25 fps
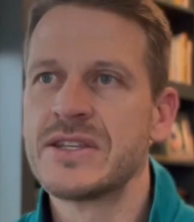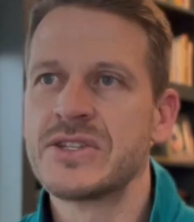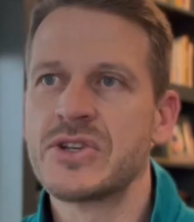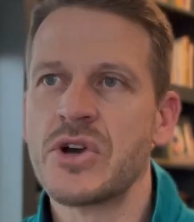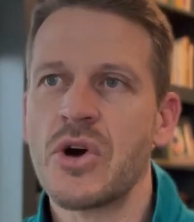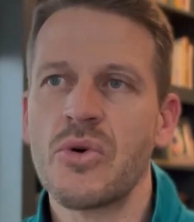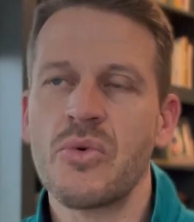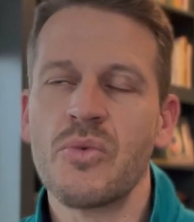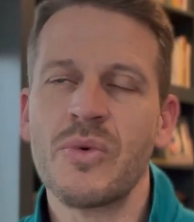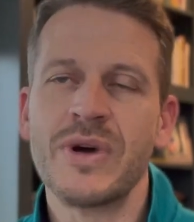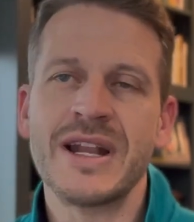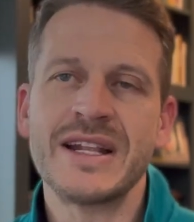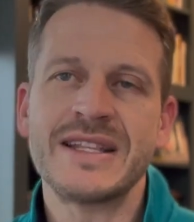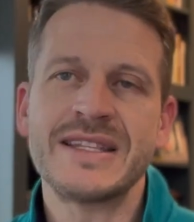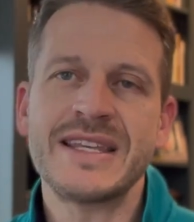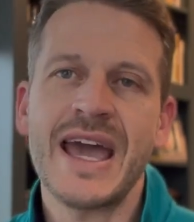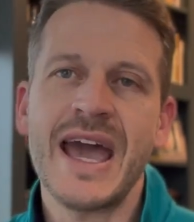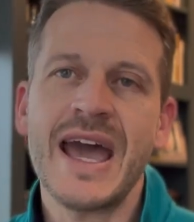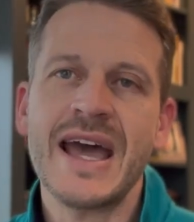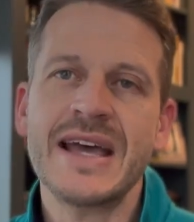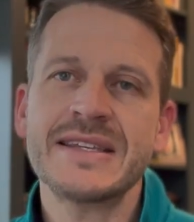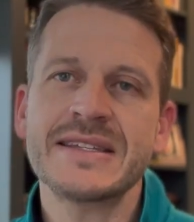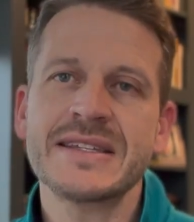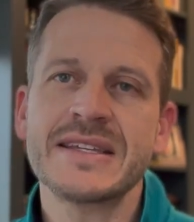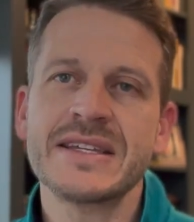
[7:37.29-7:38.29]
So when a
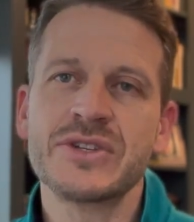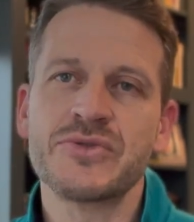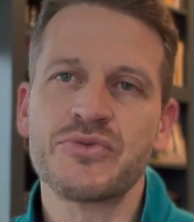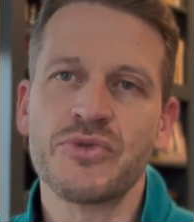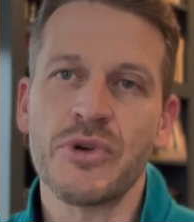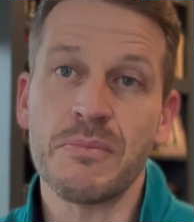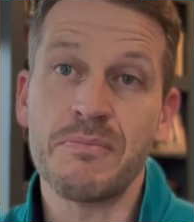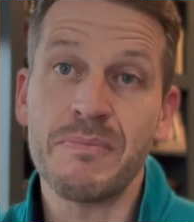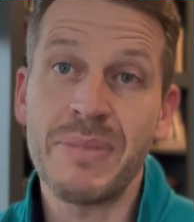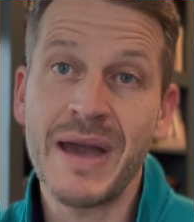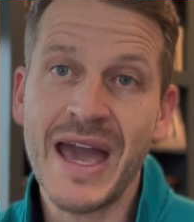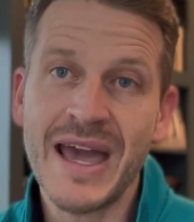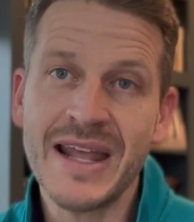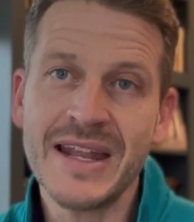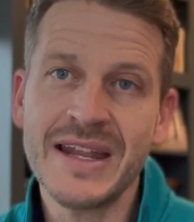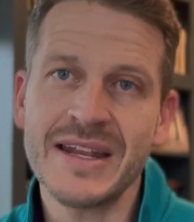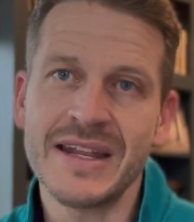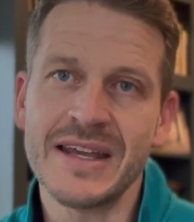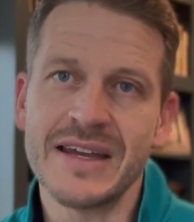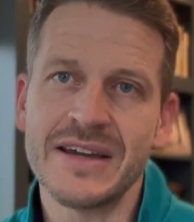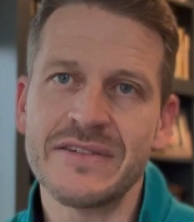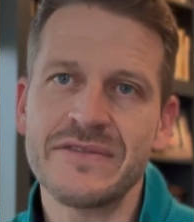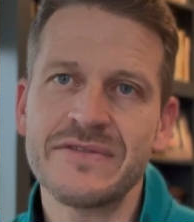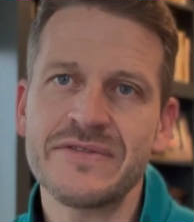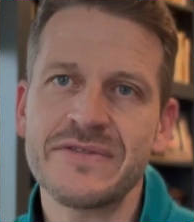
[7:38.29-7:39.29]
task is
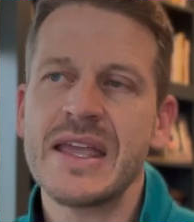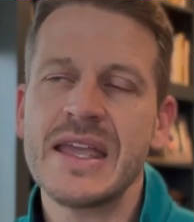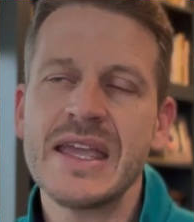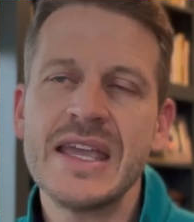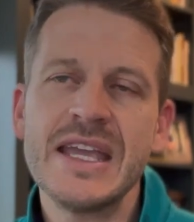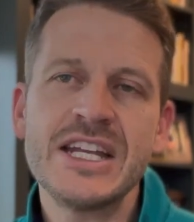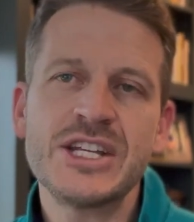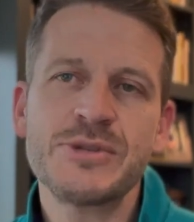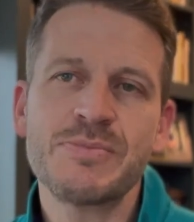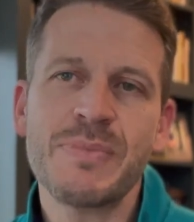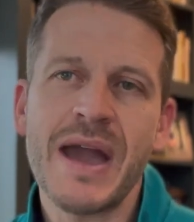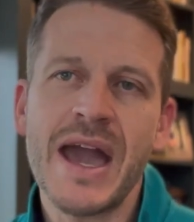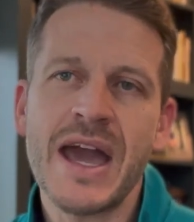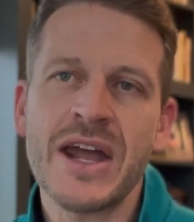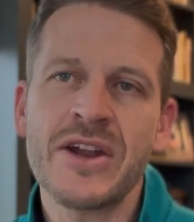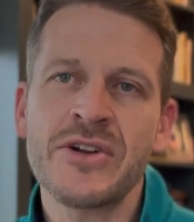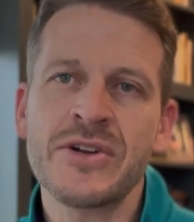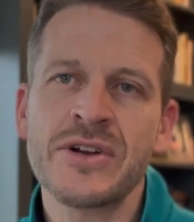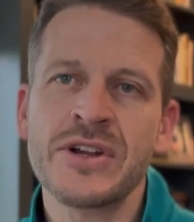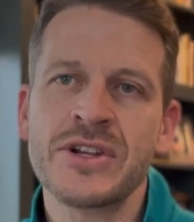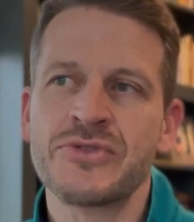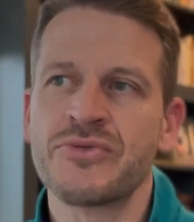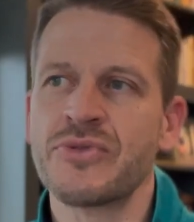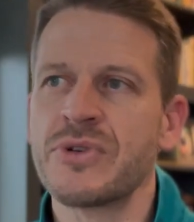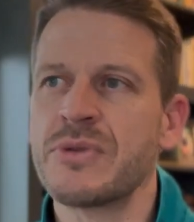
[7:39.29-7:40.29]
repetitive, each pattern
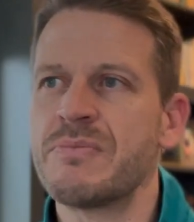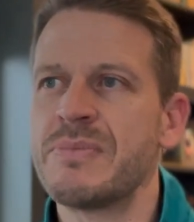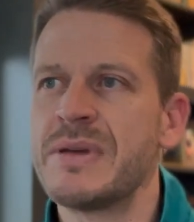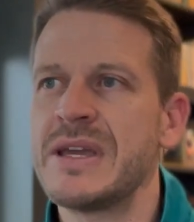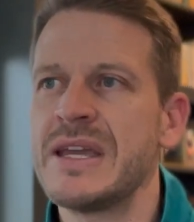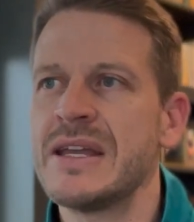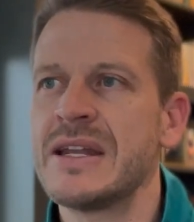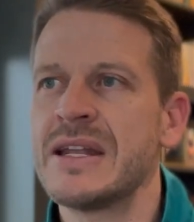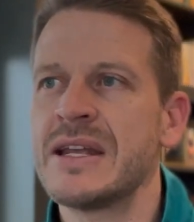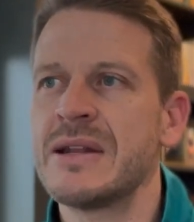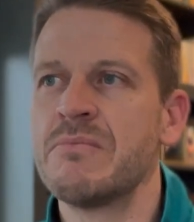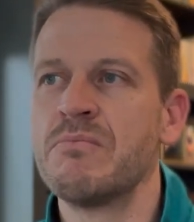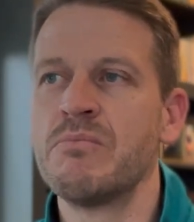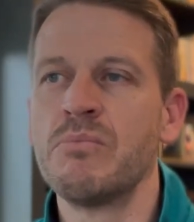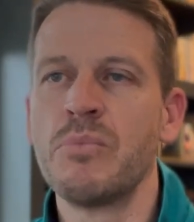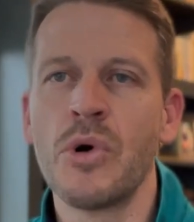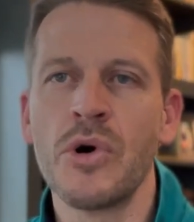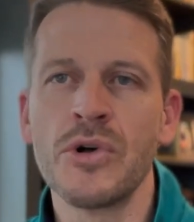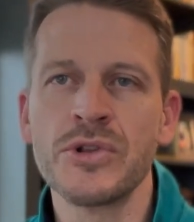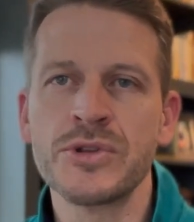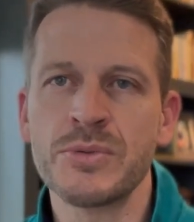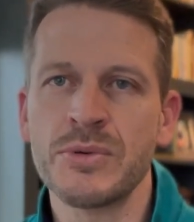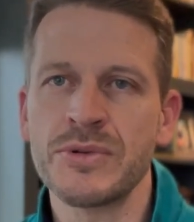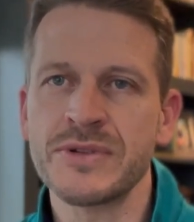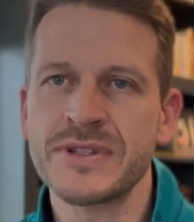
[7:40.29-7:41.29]
is repeated
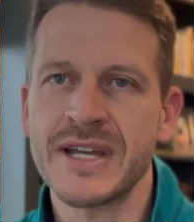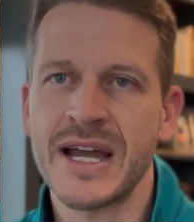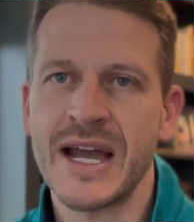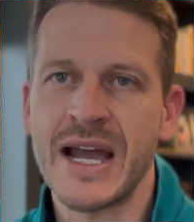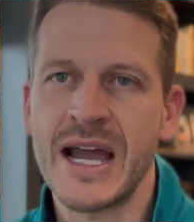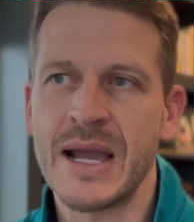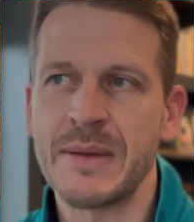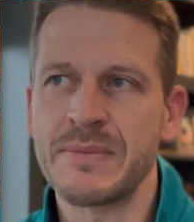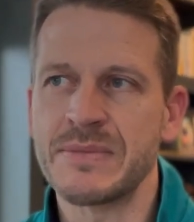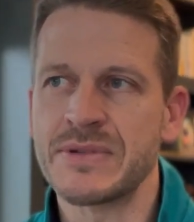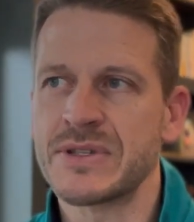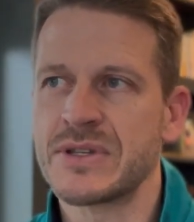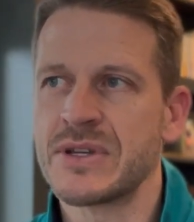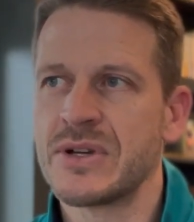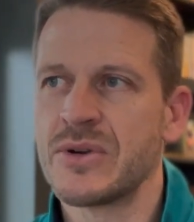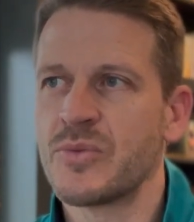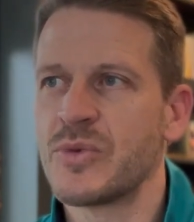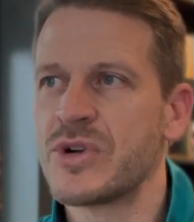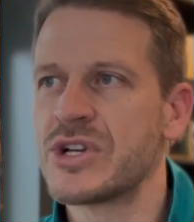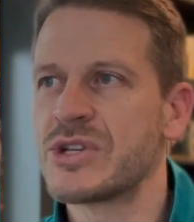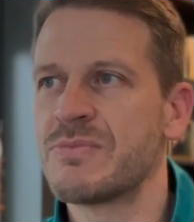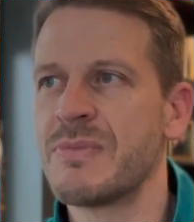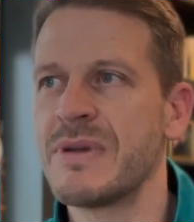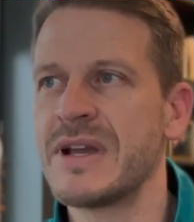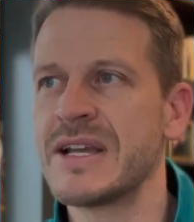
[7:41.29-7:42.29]
multiple times,
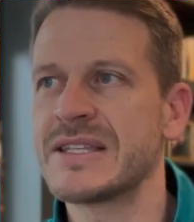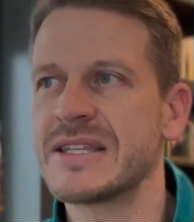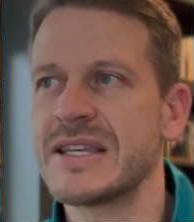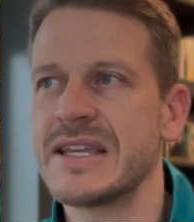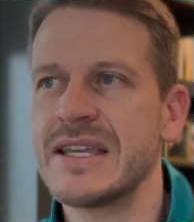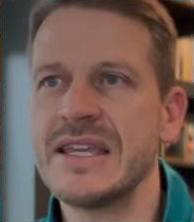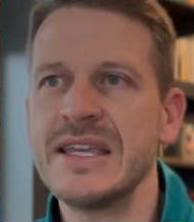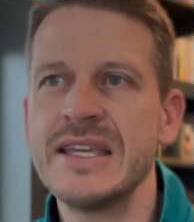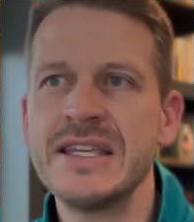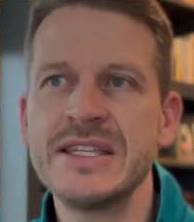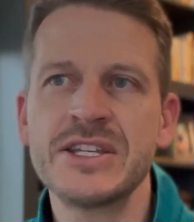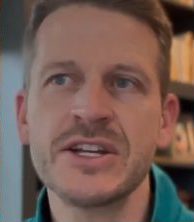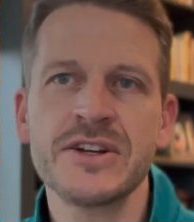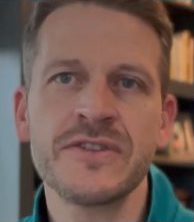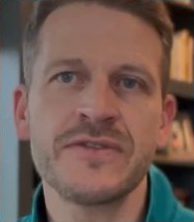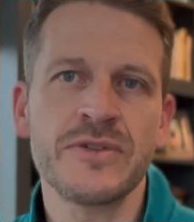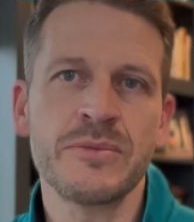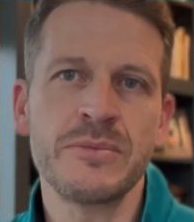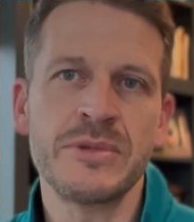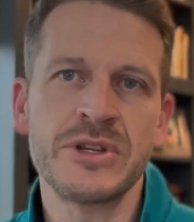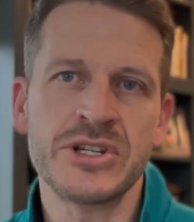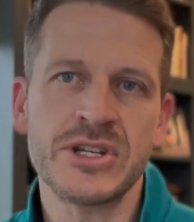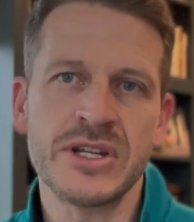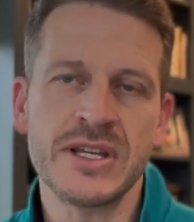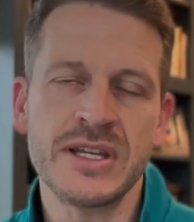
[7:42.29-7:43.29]
which makes it easier for
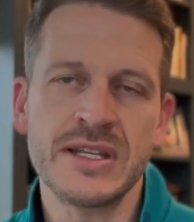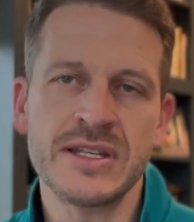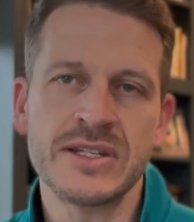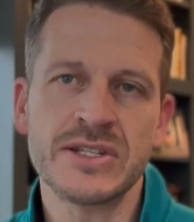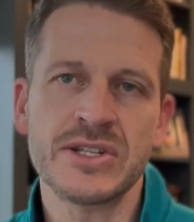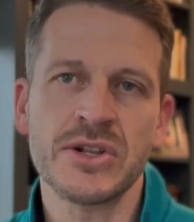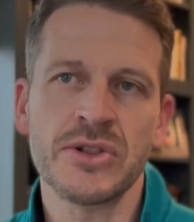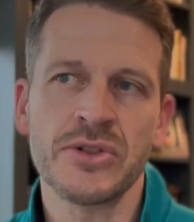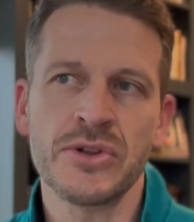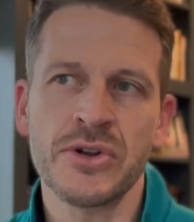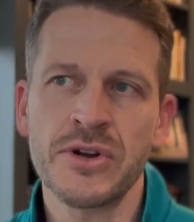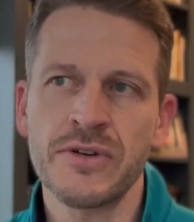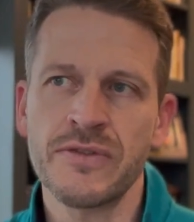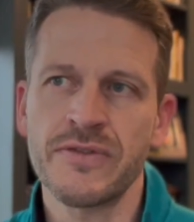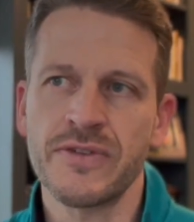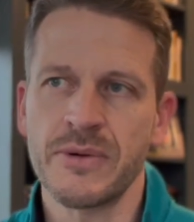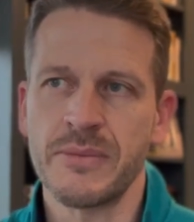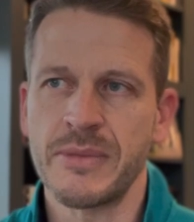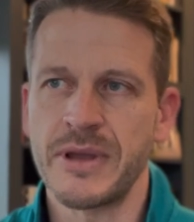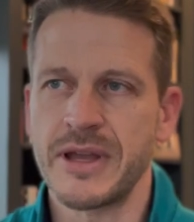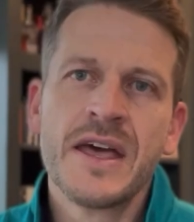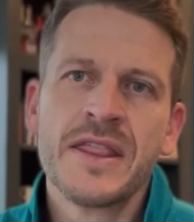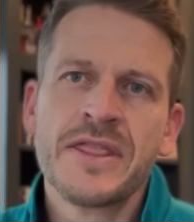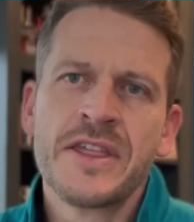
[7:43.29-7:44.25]
machines to learn from it.